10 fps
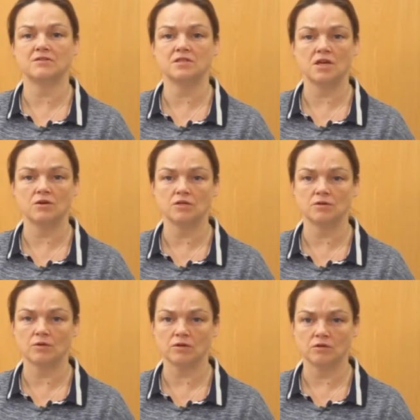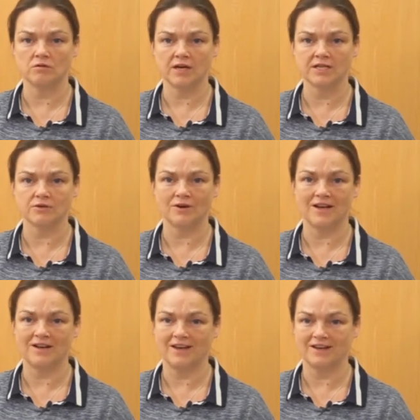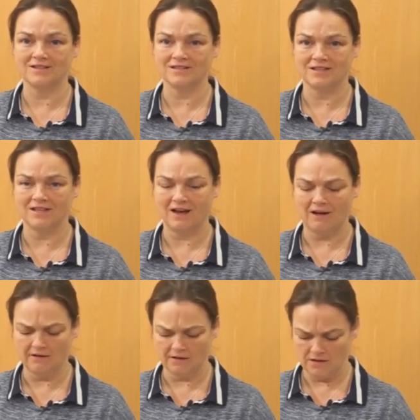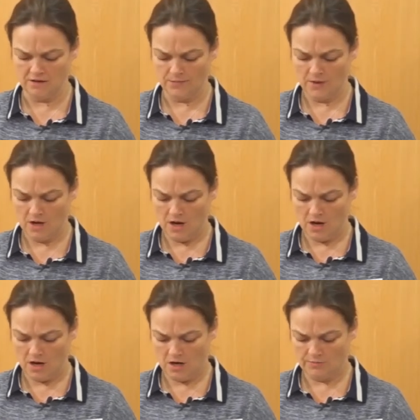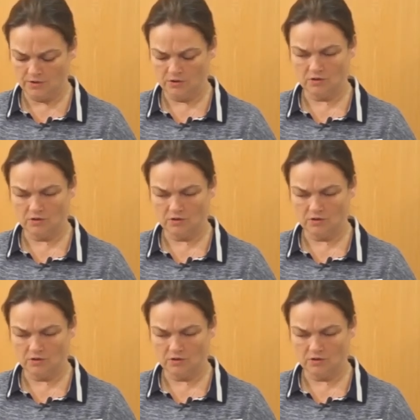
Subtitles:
sodium chloride or NaCl. You